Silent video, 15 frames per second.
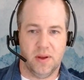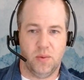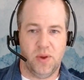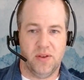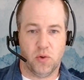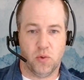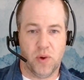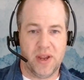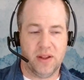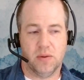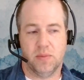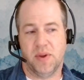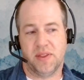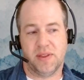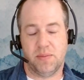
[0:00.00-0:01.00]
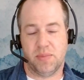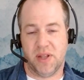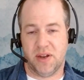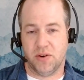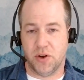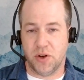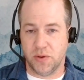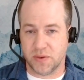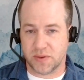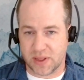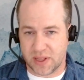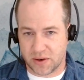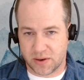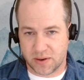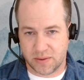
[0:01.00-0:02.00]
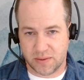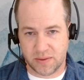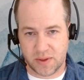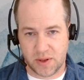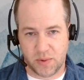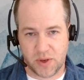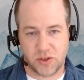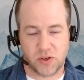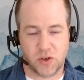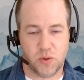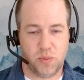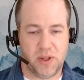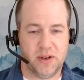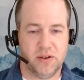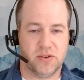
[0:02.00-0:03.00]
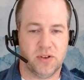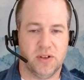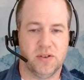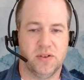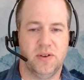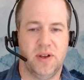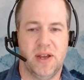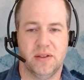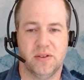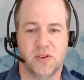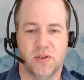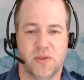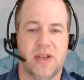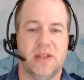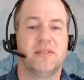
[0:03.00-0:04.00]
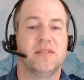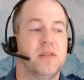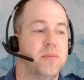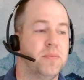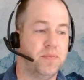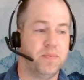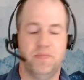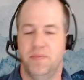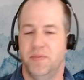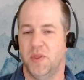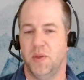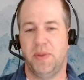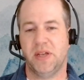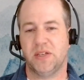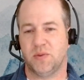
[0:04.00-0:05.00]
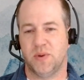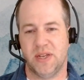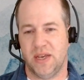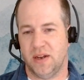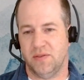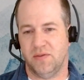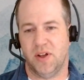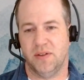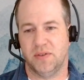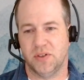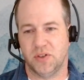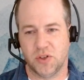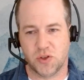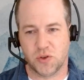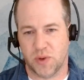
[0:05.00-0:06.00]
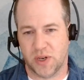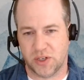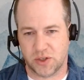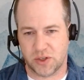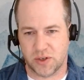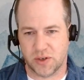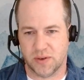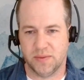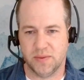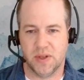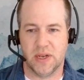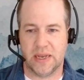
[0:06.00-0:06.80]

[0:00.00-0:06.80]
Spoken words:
We have a regular monthly planner newsletter that registered planners also get. So that's the best way to get involved is just register.